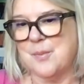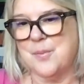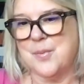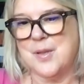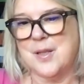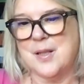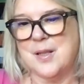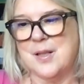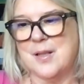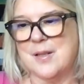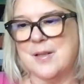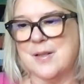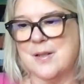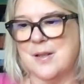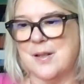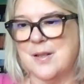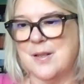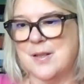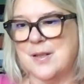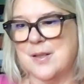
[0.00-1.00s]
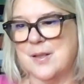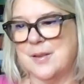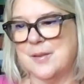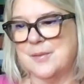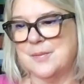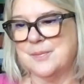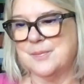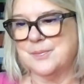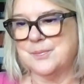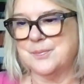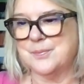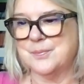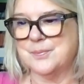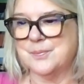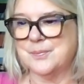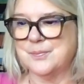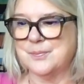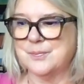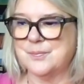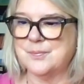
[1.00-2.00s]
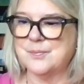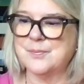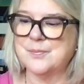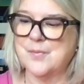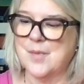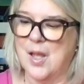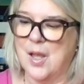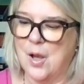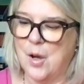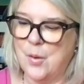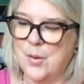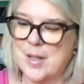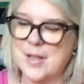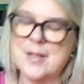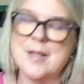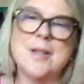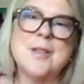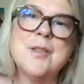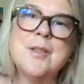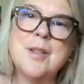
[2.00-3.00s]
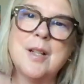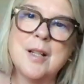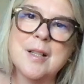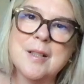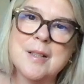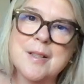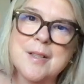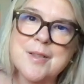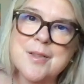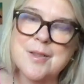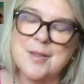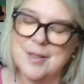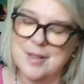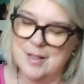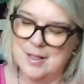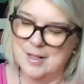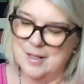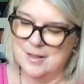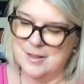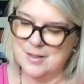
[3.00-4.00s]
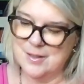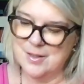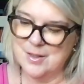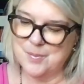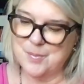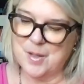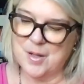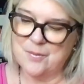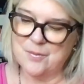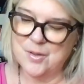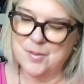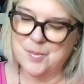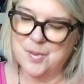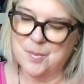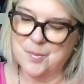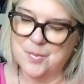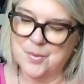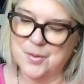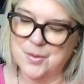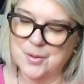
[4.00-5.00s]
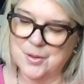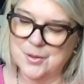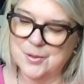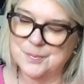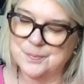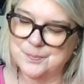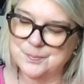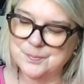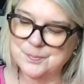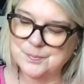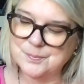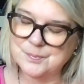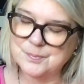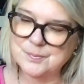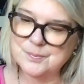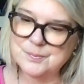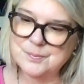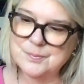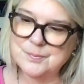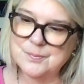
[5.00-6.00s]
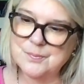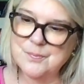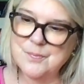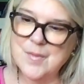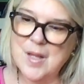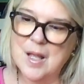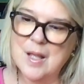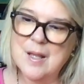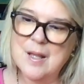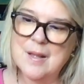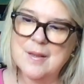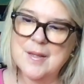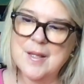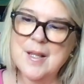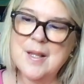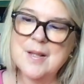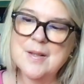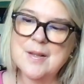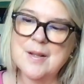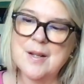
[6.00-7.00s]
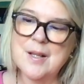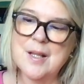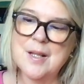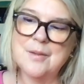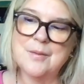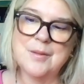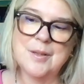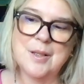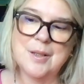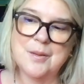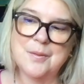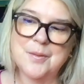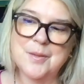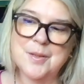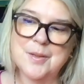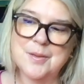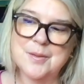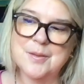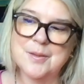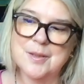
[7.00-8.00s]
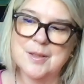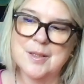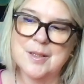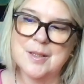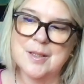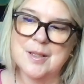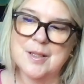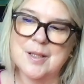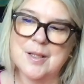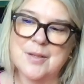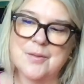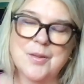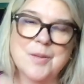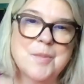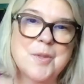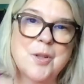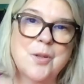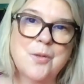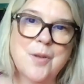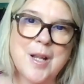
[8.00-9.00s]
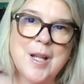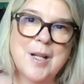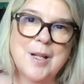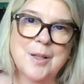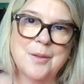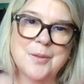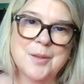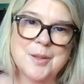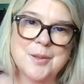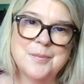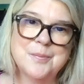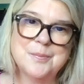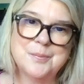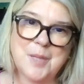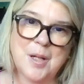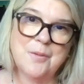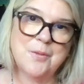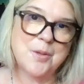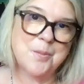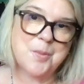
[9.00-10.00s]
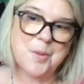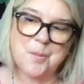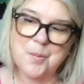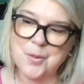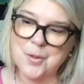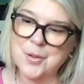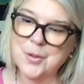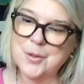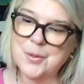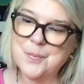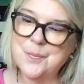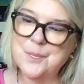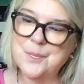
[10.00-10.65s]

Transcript: exciting. Oh yes, I do like this. This is by Rupert Brooke. These I have loved, from The Great Lover by Rupert Brooke.